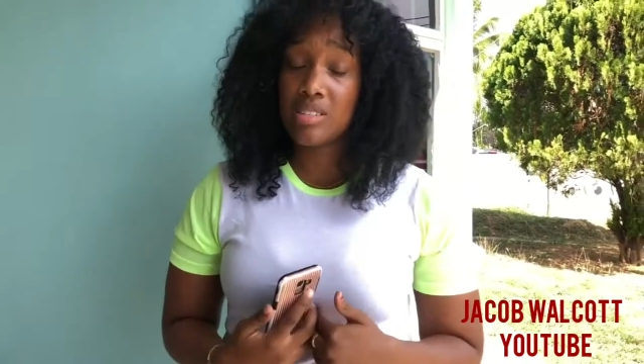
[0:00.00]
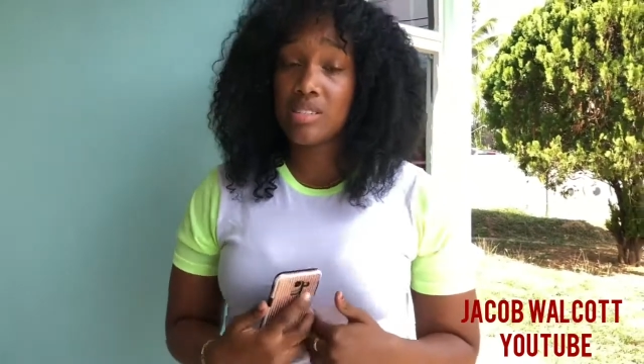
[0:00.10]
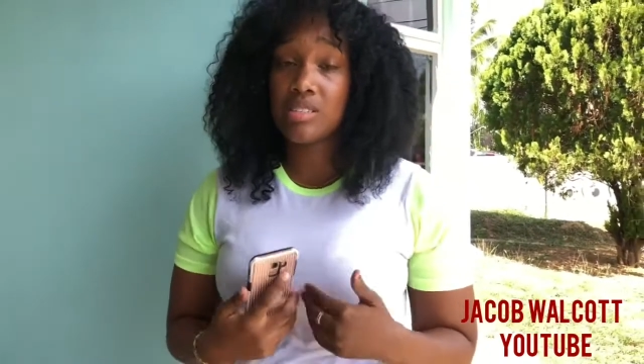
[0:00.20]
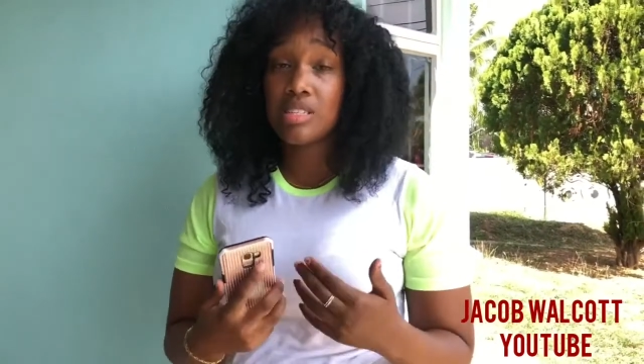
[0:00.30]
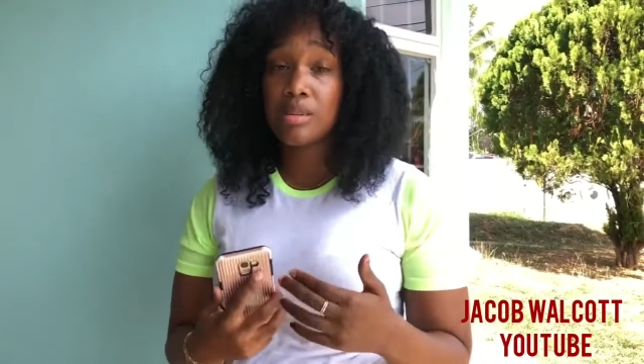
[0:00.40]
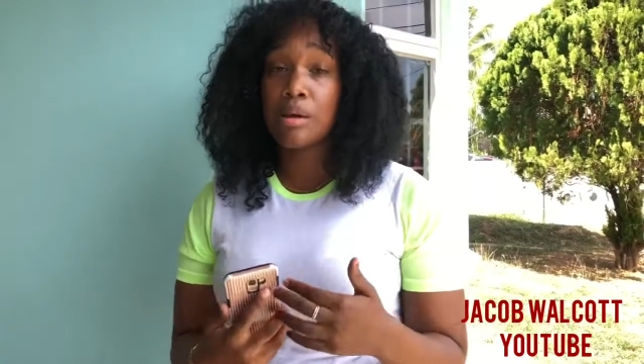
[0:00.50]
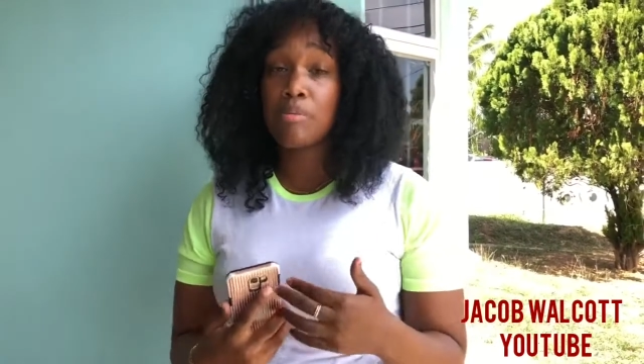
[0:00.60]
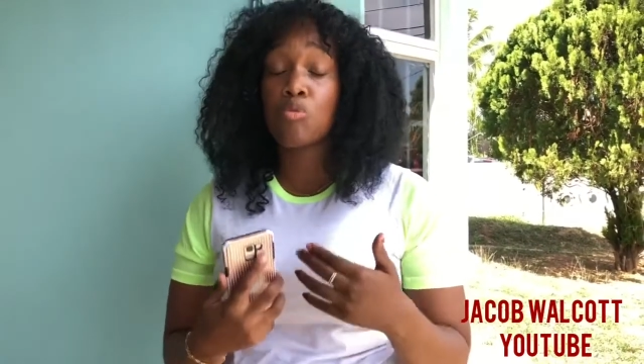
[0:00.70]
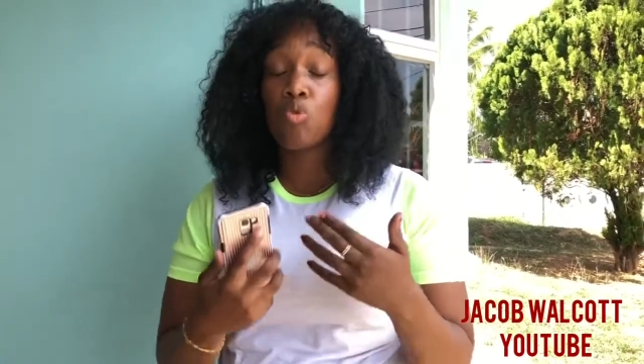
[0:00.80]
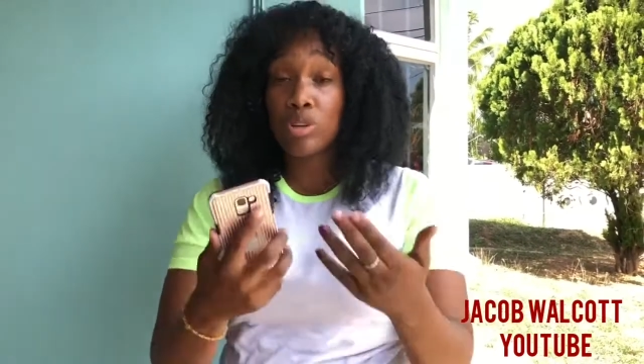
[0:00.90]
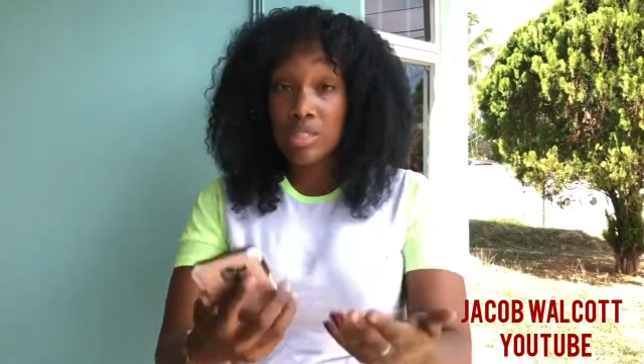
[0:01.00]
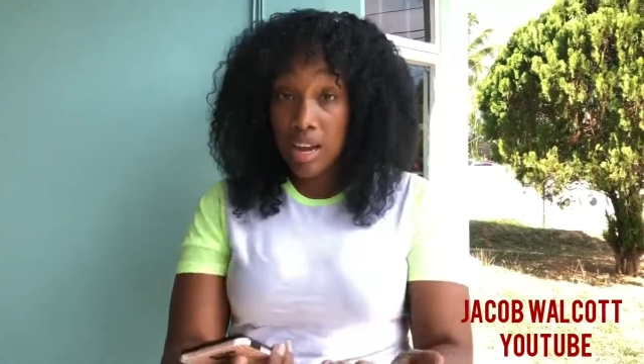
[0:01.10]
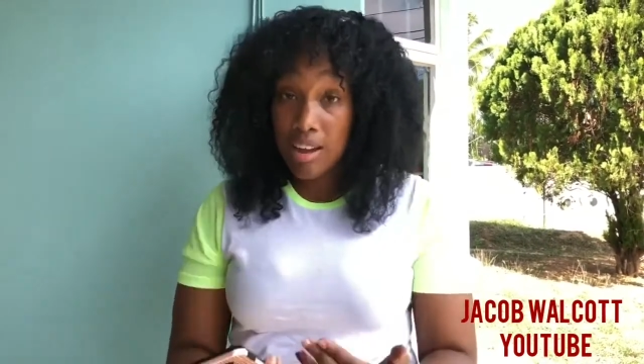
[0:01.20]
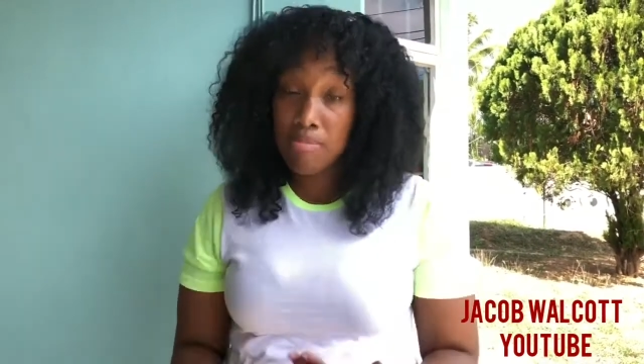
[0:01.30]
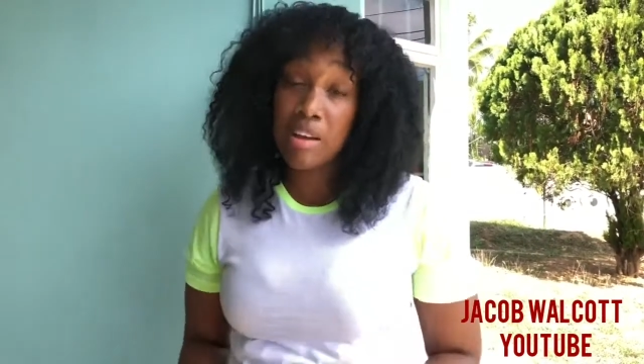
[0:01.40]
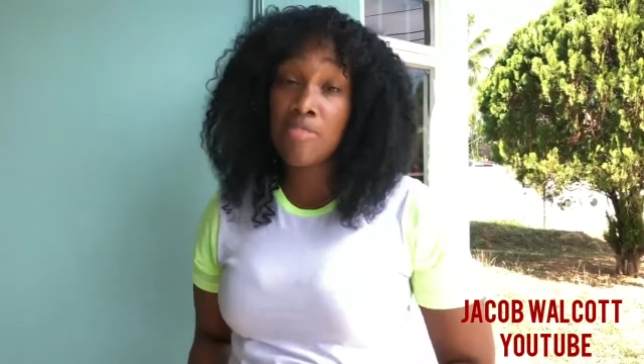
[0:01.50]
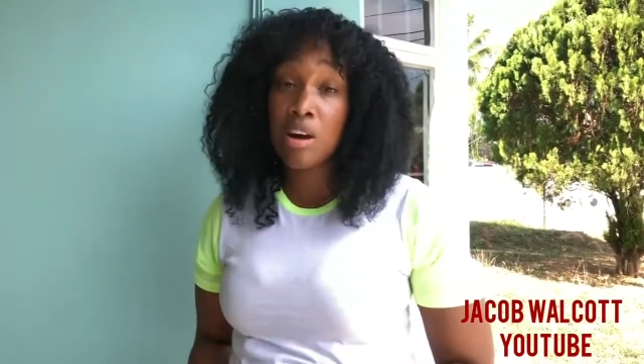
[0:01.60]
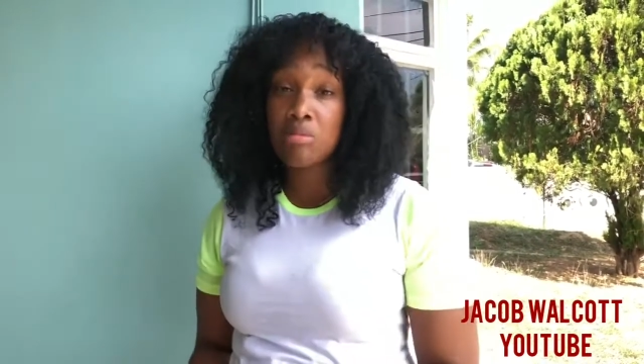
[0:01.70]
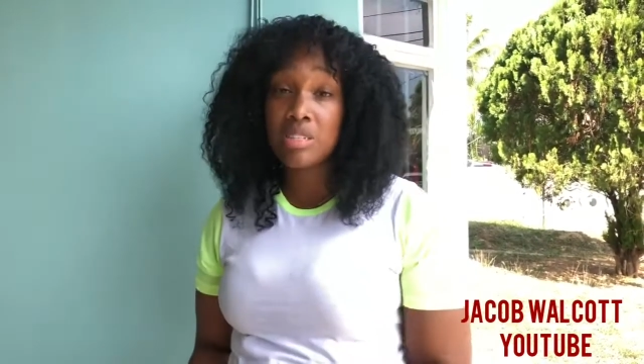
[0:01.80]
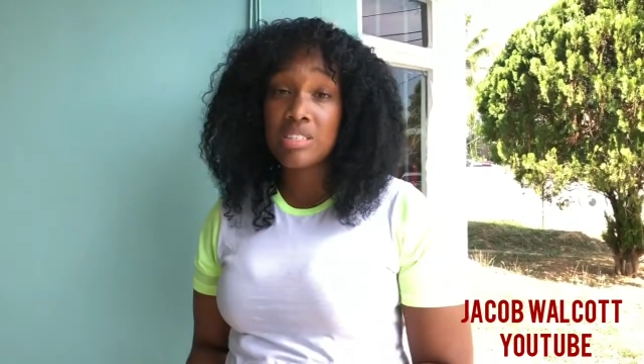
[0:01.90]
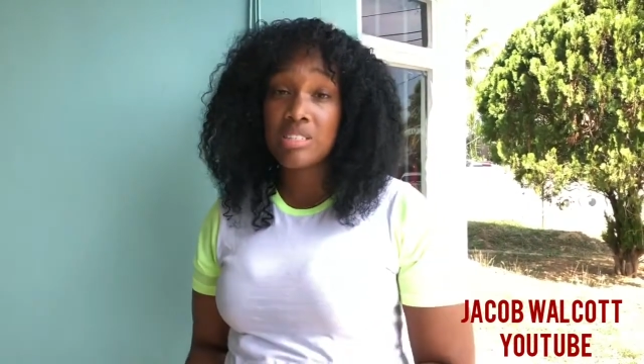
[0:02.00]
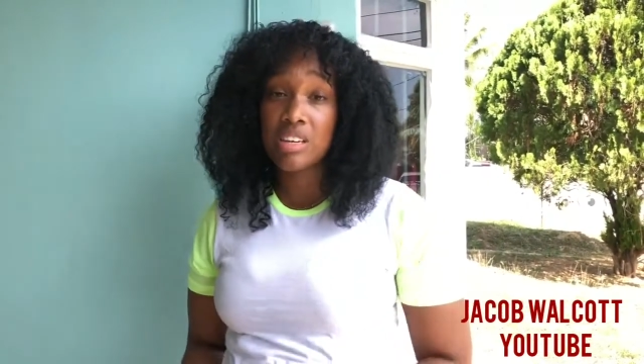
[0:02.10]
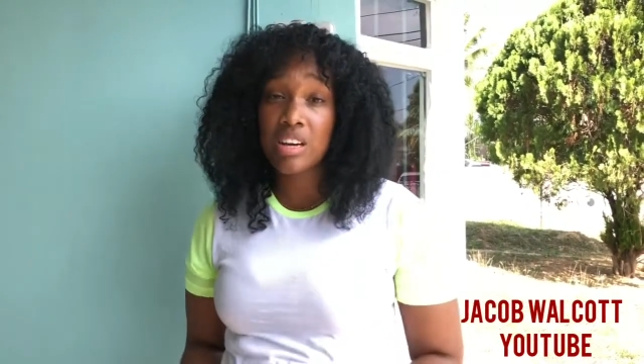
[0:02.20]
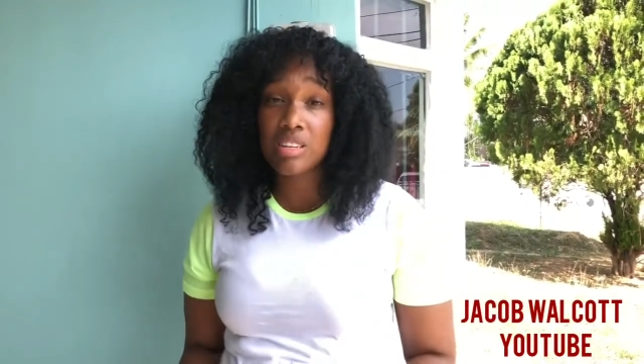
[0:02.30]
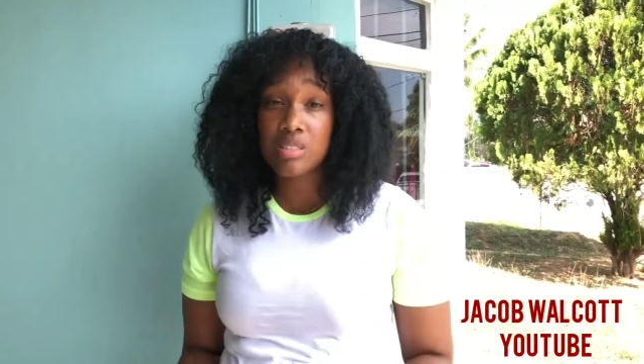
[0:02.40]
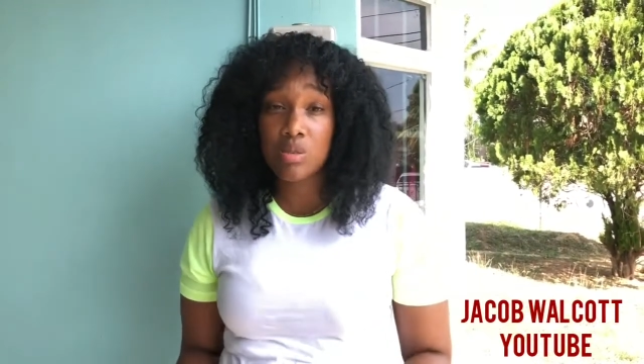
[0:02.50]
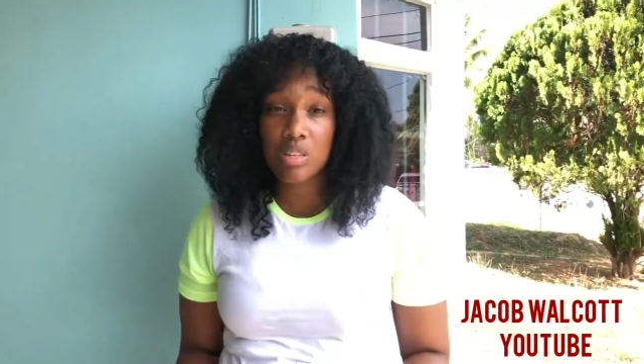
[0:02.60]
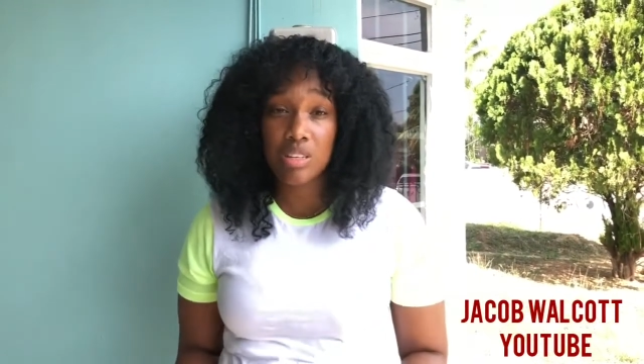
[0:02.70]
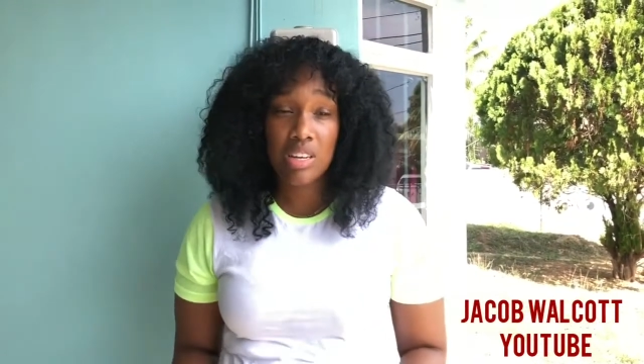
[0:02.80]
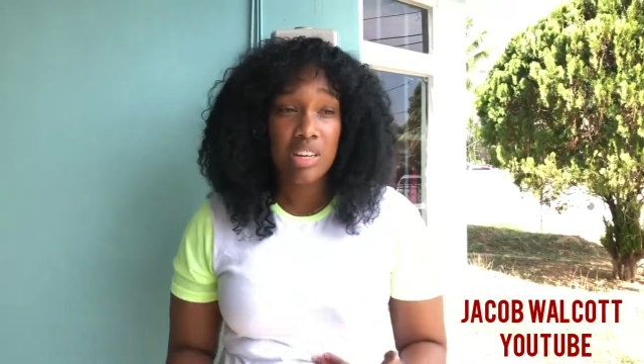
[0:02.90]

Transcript: This is the steps I'm going to have my family take as well,